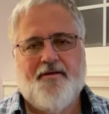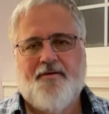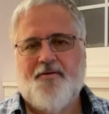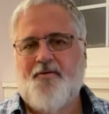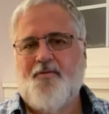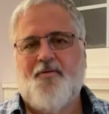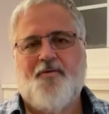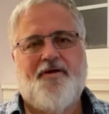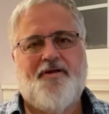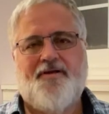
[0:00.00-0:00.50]

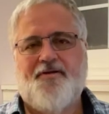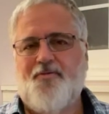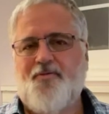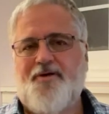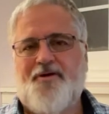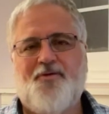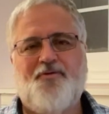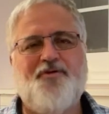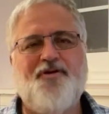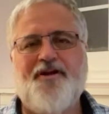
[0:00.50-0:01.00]

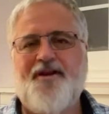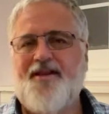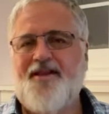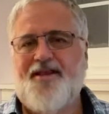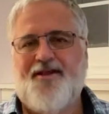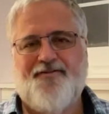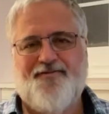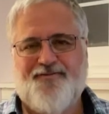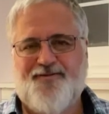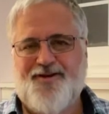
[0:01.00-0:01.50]
What a
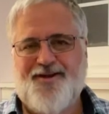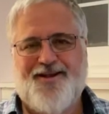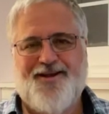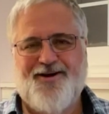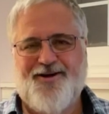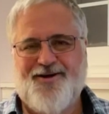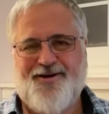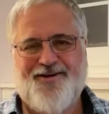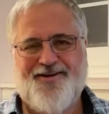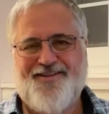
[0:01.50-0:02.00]
relief to
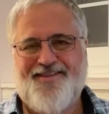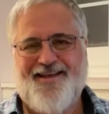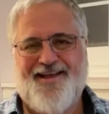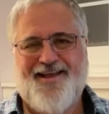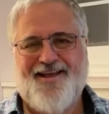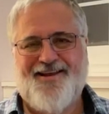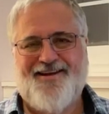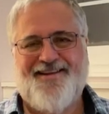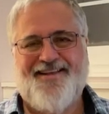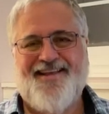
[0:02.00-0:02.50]
hear
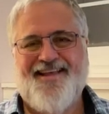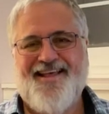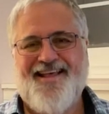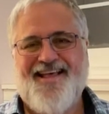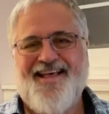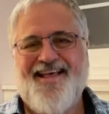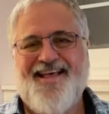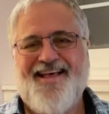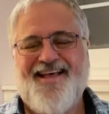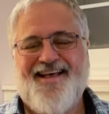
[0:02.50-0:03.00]
that.
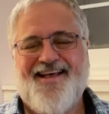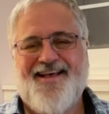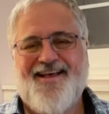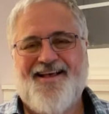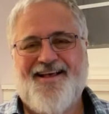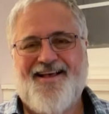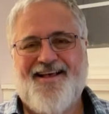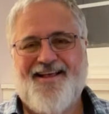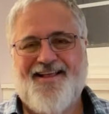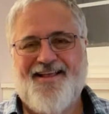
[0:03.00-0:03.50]

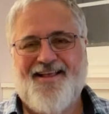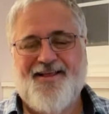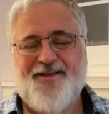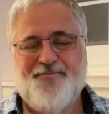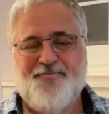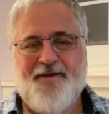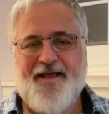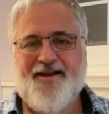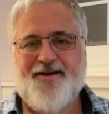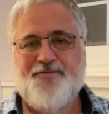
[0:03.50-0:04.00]

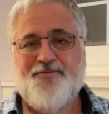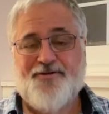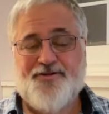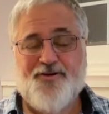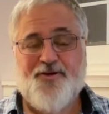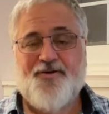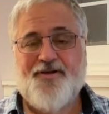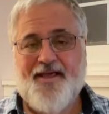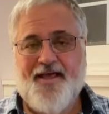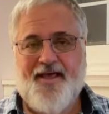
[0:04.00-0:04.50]
It meant it was
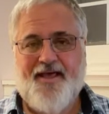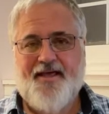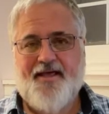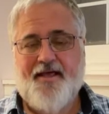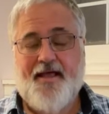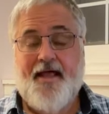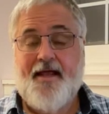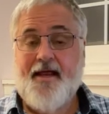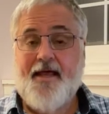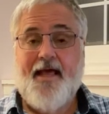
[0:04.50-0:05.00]

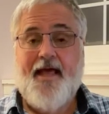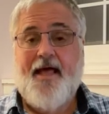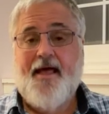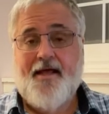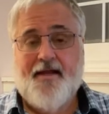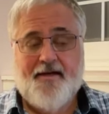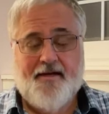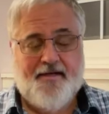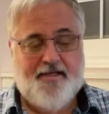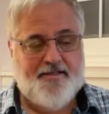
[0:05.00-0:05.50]
okay. And he
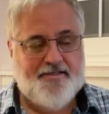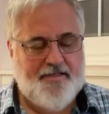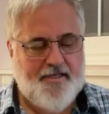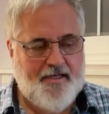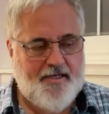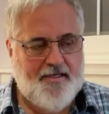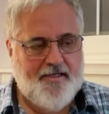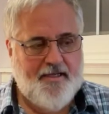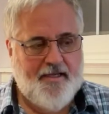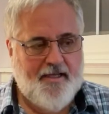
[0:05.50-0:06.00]
added, he
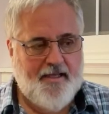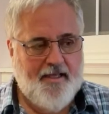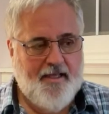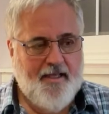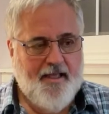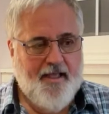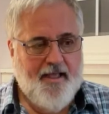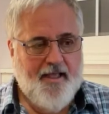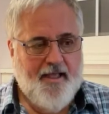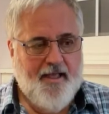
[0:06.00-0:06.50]
said,
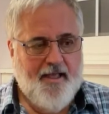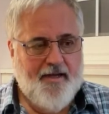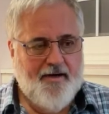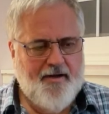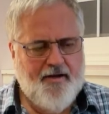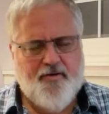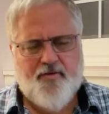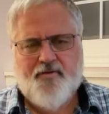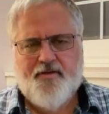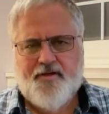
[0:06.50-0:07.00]

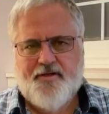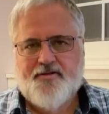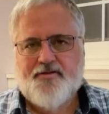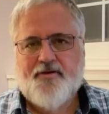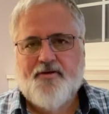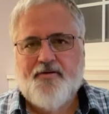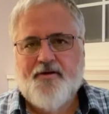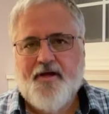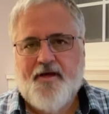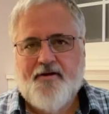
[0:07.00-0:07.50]
not only is
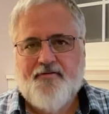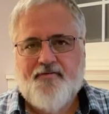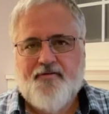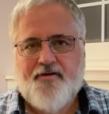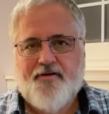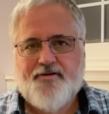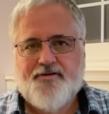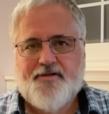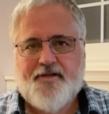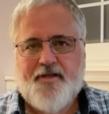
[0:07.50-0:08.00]
it okay to
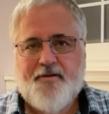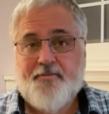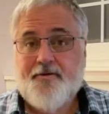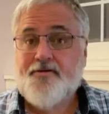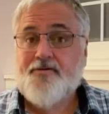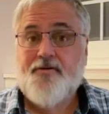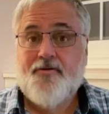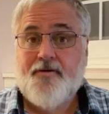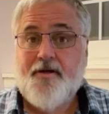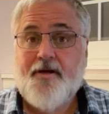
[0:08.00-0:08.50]
fall asleep,
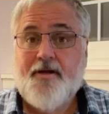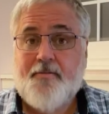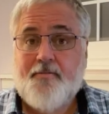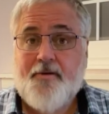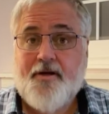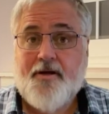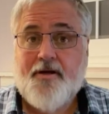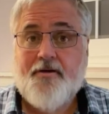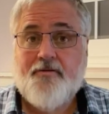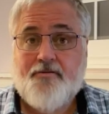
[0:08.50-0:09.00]
it's okay to
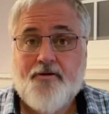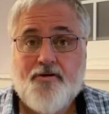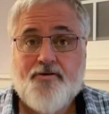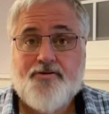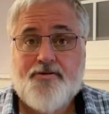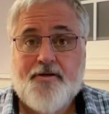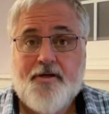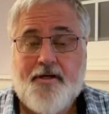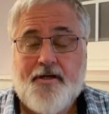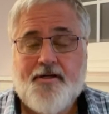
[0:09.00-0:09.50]
make a
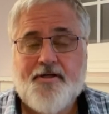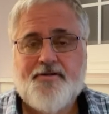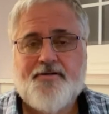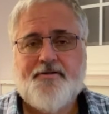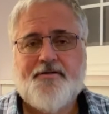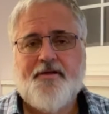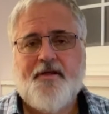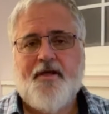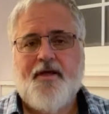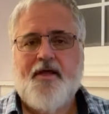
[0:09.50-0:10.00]
grocery
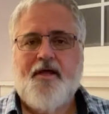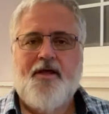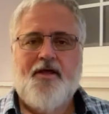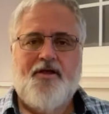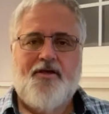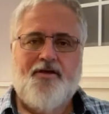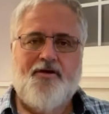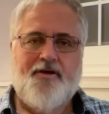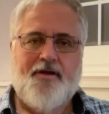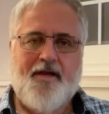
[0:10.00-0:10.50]
list.
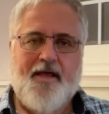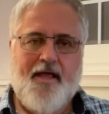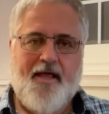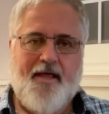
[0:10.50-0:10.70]
You're